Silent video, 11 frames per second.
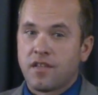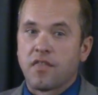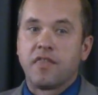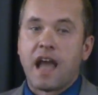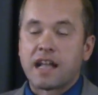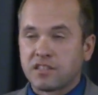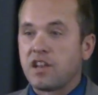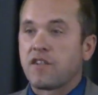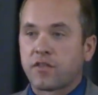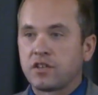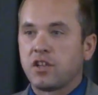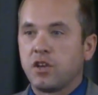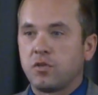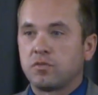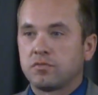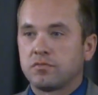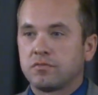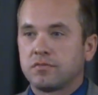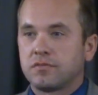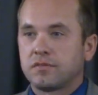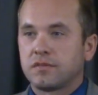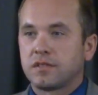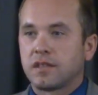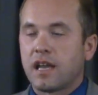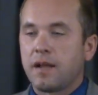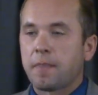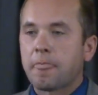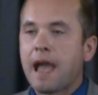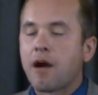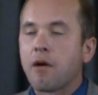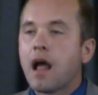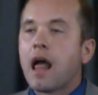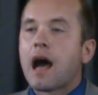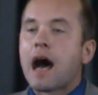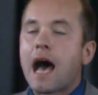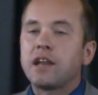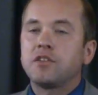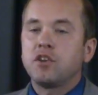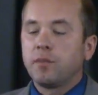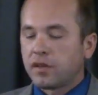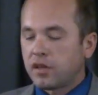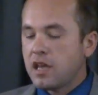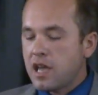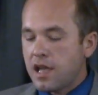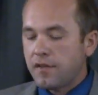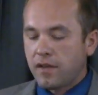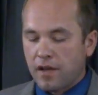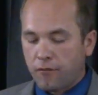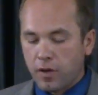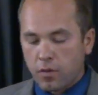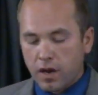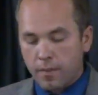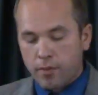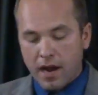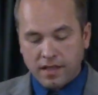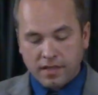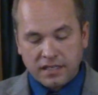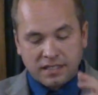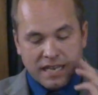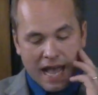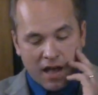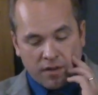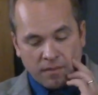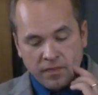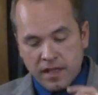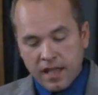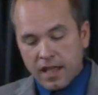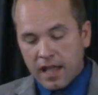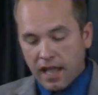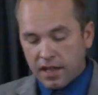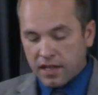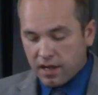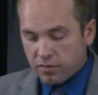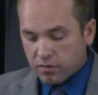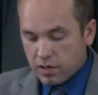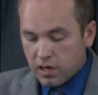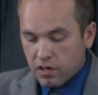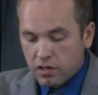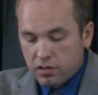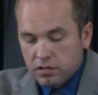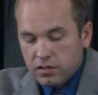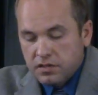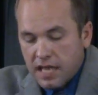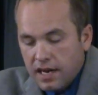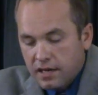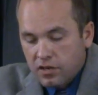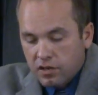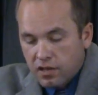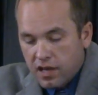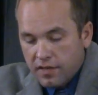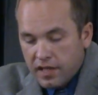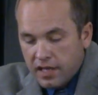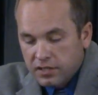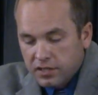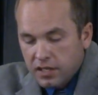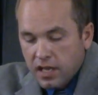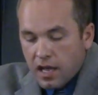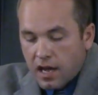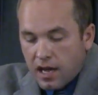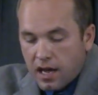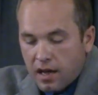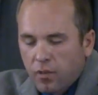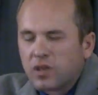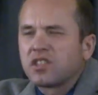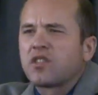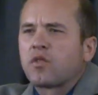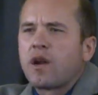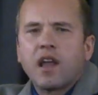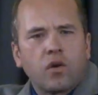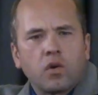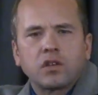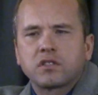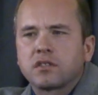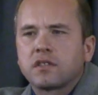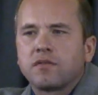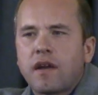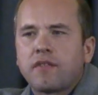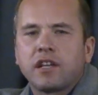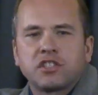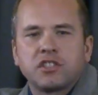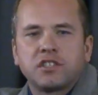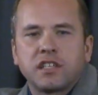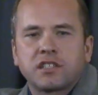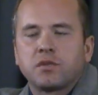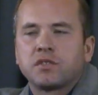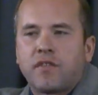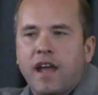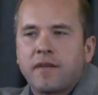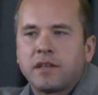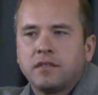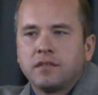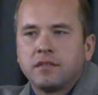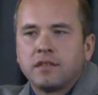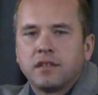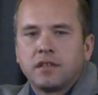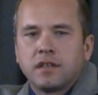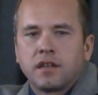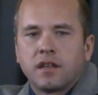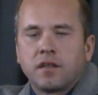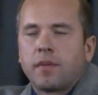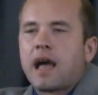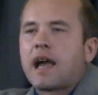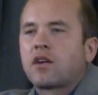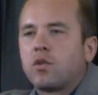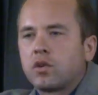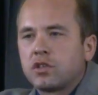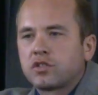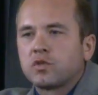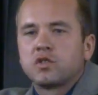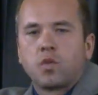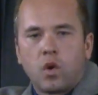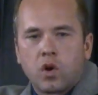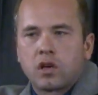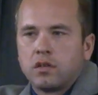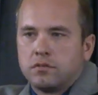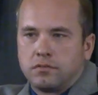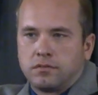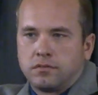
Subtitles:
That's different too. Okay. Now, I do believe if we want to break this down and get real technical on this, was it the red horse in Revelation 6 that was famine? And the black horse was war?